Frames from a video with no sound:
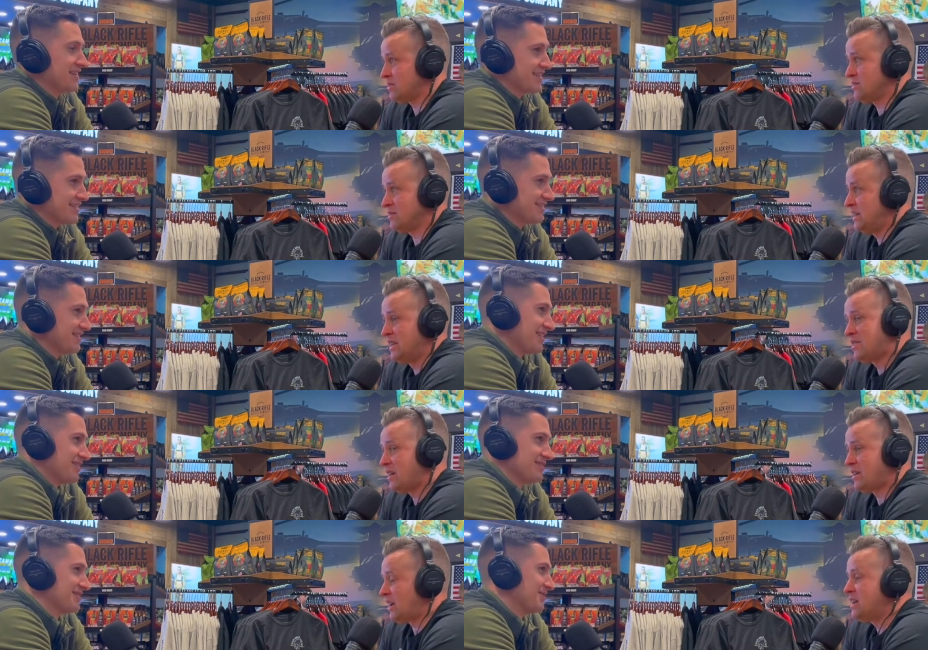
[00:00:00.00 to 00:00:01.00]
Speaker 1: yeah,
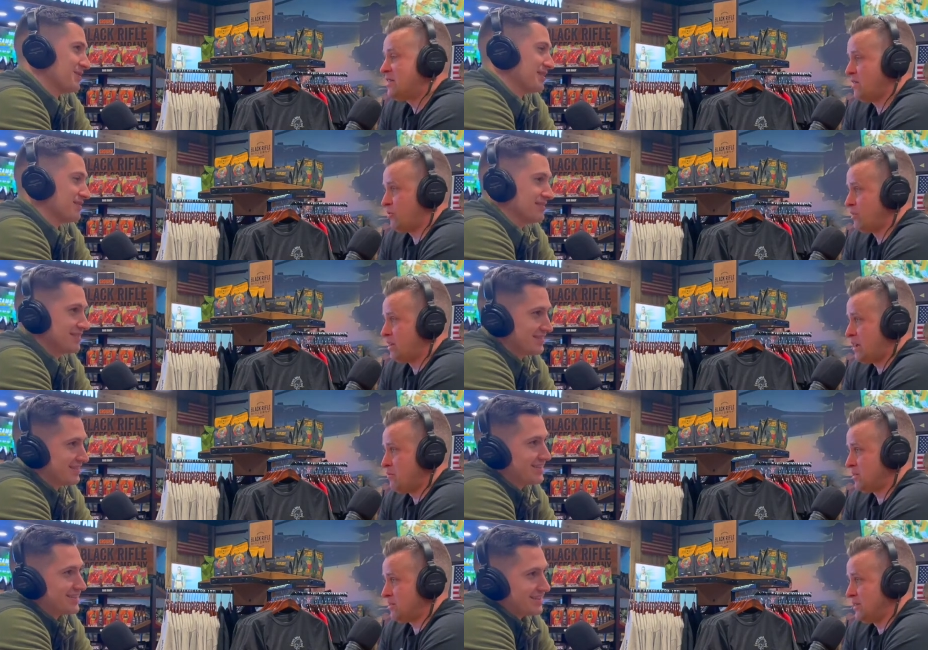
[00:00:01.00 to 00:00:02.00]
anything yeah, anything whatever. that we
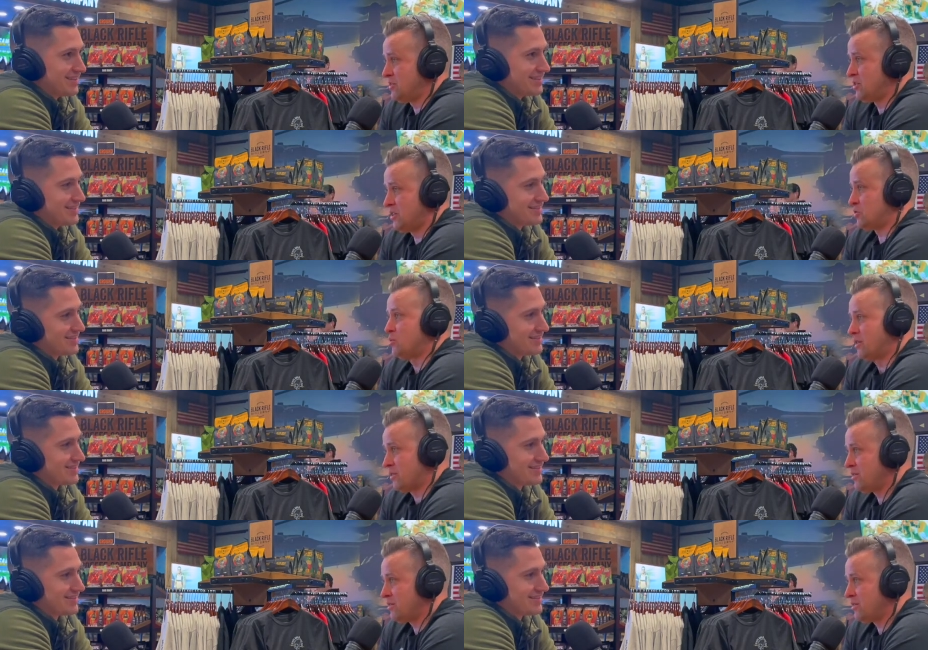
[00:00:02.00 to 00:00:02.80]
came in, in touch with.